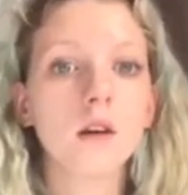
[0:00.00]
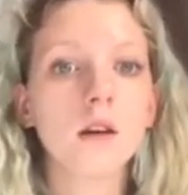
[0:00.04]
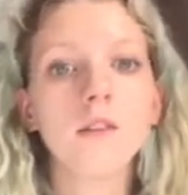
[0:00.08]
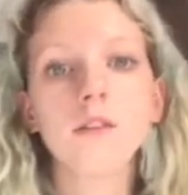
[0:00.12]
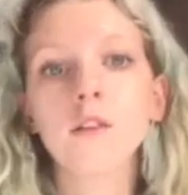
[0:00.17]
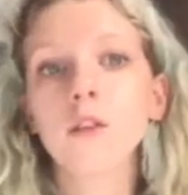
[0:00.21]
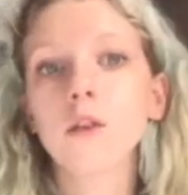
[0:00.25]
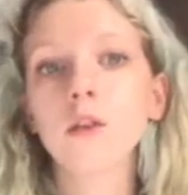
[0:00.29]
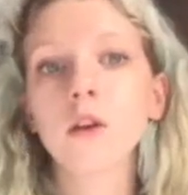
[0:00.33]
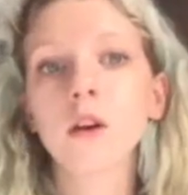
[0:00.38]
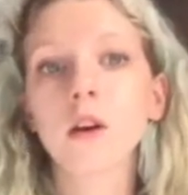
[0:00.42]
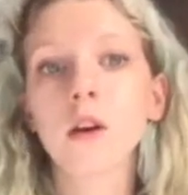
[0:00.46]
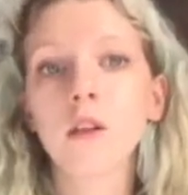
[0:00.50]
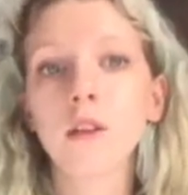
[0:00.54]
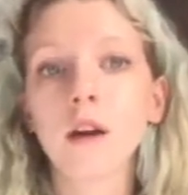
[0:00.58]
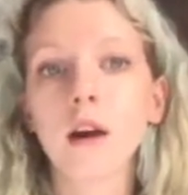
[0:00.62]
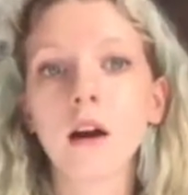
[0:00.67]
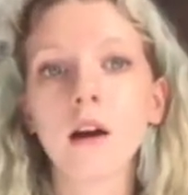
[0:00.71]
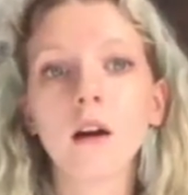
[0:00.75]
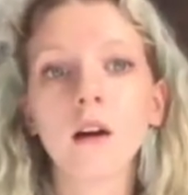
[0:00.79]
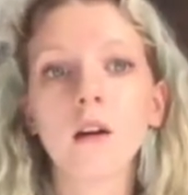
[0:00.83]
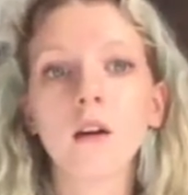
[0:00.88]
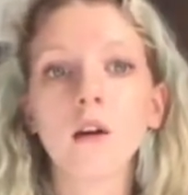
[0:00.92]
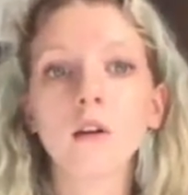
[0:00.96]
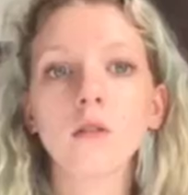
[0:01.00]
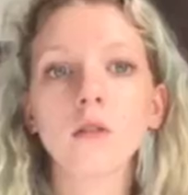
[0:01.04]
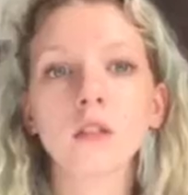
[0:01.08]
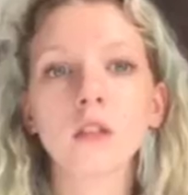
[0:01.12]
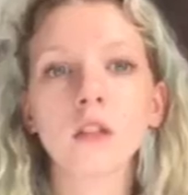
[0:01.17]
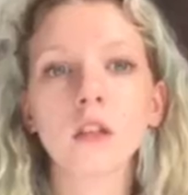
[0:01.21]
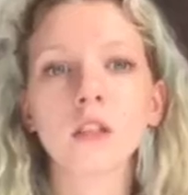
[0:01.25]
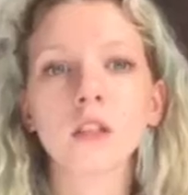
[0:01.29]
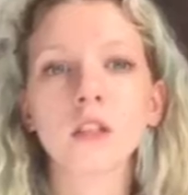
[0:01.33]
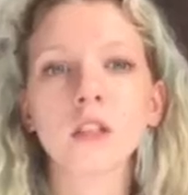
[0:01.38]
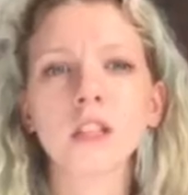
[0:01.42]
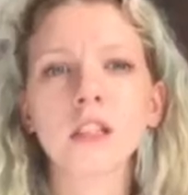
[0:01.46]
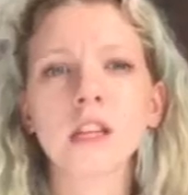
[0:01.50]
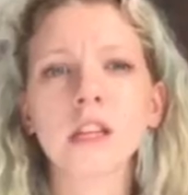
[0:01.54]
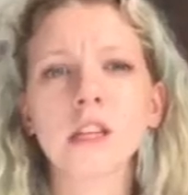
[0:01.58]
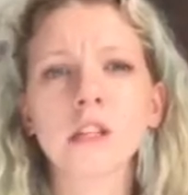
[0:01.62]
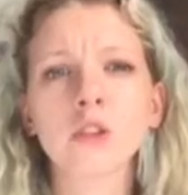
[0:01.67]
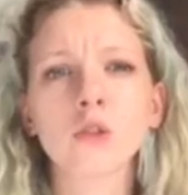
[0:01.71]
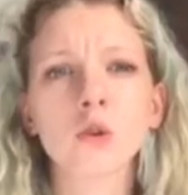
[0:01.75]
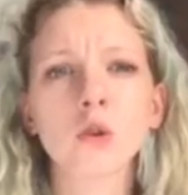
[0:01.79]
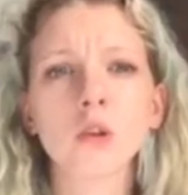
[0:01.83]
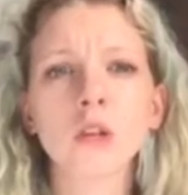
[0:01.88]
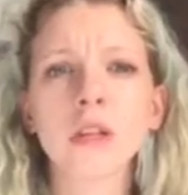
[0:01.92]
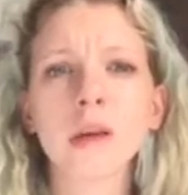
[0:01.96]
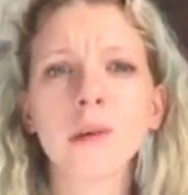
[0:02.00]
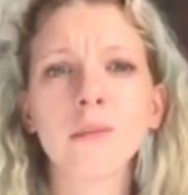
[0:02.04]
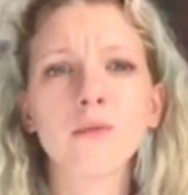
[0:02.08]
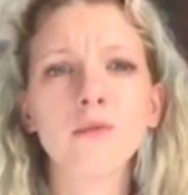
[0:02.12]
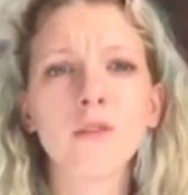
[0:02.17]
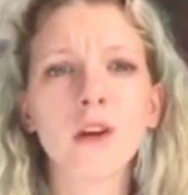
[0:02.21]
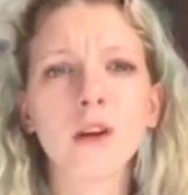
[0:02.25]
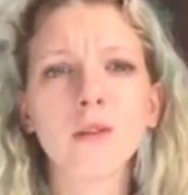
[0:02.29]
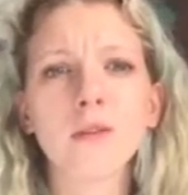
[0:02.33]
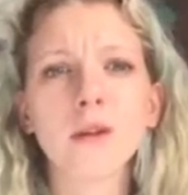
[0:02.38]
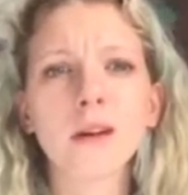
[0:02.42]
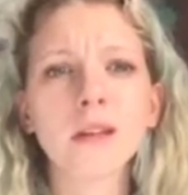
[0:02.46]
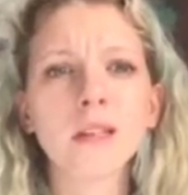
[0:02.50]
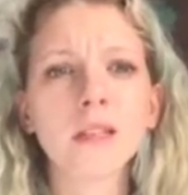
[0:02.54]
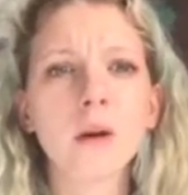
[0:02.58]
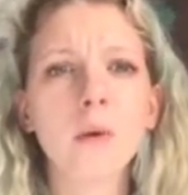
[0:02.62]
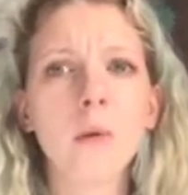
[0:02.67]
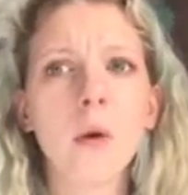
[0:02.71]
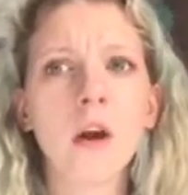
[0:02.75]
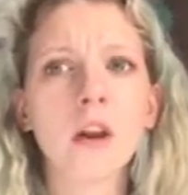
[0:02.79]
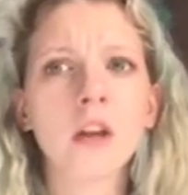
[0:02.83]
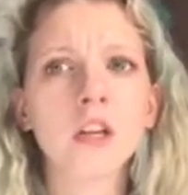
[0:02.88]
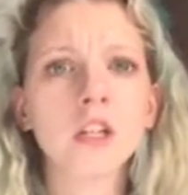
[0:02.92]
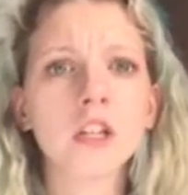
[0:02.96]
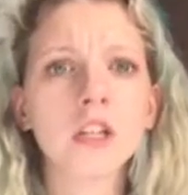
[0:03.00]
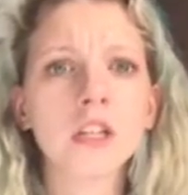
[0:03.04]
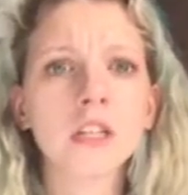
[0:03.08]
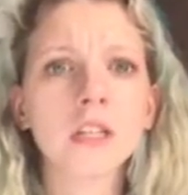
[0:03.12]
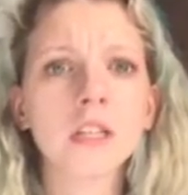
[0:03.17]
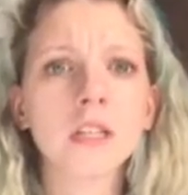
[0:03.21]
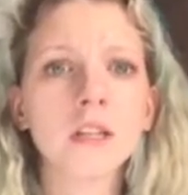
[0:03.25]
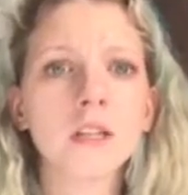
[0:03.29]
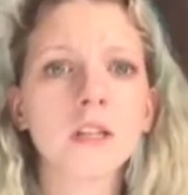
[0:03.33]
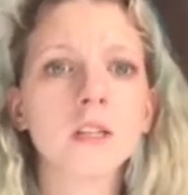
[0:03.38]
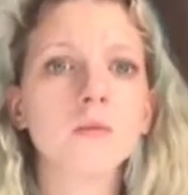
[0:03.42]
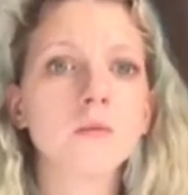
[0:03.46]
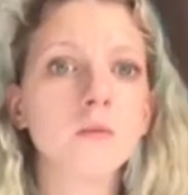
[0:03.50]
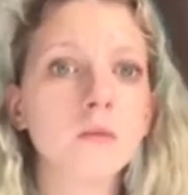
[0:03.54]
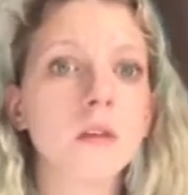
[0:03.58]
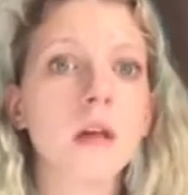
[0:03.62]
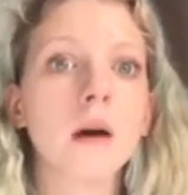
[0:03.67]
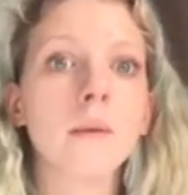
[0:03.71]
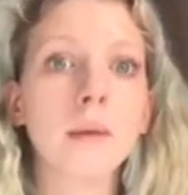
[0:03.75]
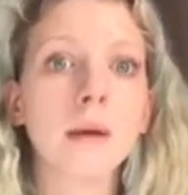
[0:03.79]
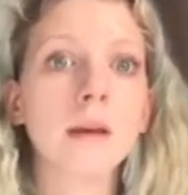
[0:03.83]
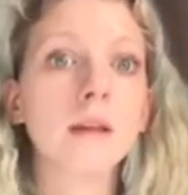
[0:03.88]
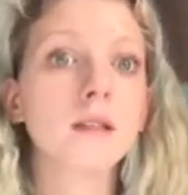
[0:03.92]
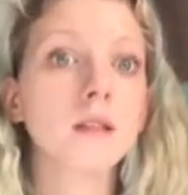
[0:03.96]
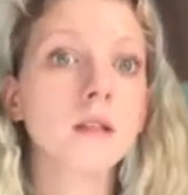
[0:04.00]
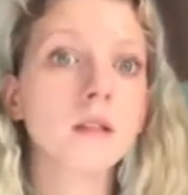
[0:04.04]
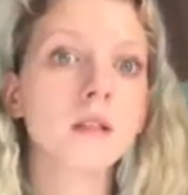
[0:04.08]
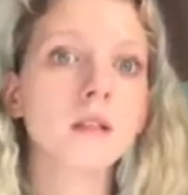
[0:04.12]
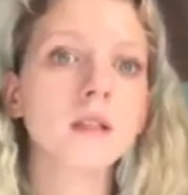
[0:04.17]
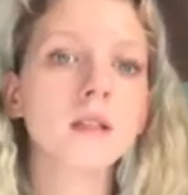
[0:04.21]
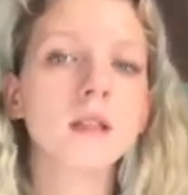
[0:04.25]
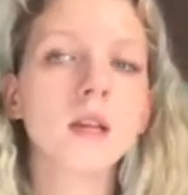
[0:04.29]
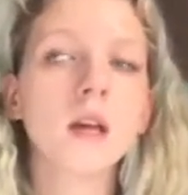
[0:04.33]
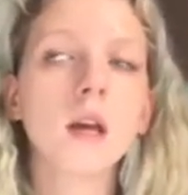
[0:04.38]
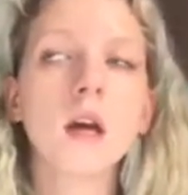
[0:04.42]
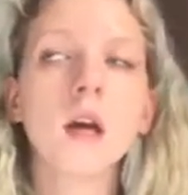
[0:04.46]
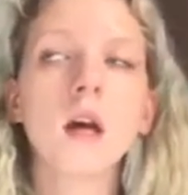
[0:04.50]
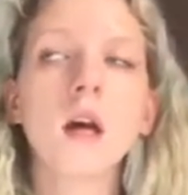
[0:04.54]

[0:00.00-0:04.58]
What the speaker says: if you look at that, oh, she's under the eating disorder team for anorexia, why does she need us? Well, that makes sense.